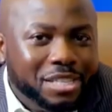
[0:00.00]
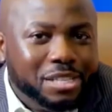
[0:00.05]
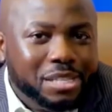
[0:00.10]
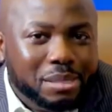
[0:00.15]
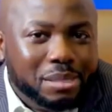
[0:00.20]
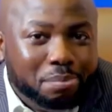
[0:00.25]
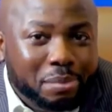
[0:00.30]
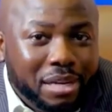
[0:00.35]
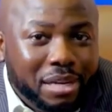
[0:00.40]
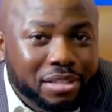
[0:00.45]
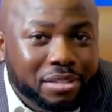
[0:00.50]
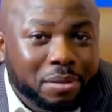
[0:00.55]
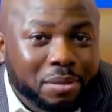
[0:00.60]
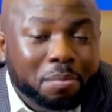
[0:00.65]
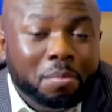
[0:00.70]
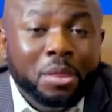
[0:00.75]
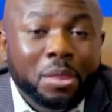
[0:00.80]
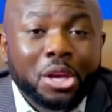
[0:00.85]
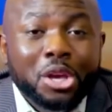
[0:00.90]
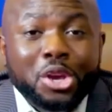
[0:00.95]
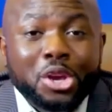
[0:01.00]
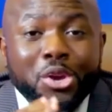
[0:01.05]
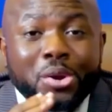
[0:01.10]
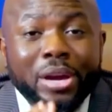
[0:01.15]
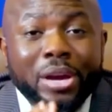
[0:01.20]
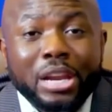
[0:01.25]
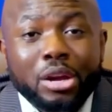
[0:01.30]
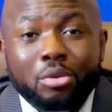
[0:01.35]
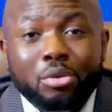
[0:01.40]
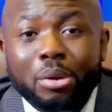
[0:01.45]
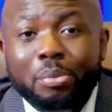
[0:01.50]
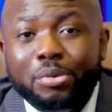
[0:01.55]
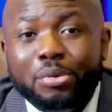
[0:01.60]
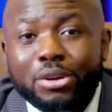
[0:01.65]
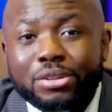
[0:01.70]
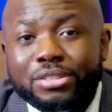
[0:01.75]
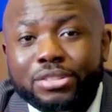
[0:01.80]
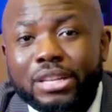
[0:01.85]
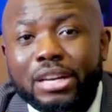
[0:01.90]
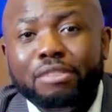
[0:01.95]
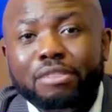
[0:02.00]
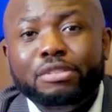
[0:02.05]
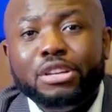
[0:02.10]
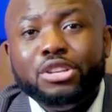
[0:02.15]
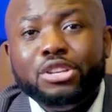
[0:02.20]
space. You can equip yourself and